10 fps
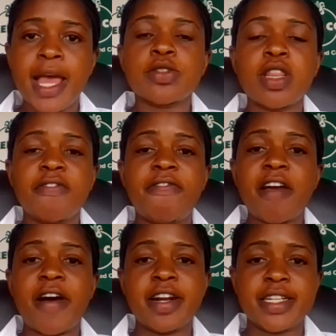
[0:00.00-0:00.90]
So the
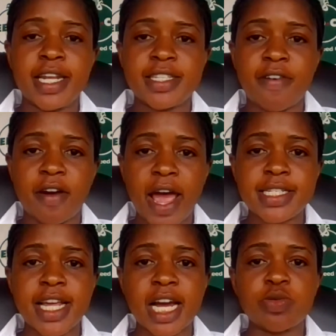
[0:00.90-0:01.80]
500 series
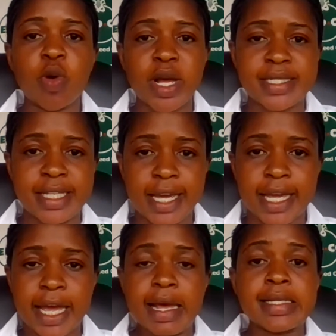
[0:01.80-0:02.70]
variety that we were
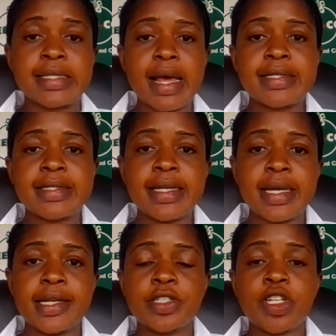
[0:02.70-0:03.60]
seeing is
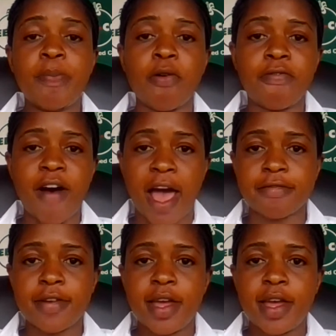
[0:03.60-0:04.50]
SC555,
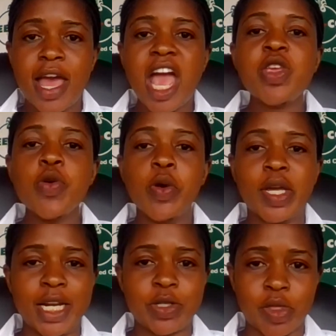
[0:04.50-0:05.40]
a new
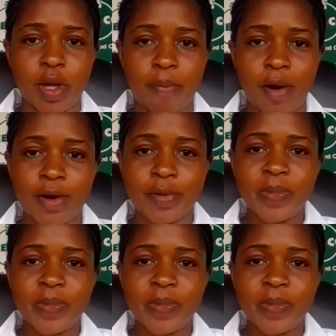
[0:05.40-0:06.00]
kid on the block.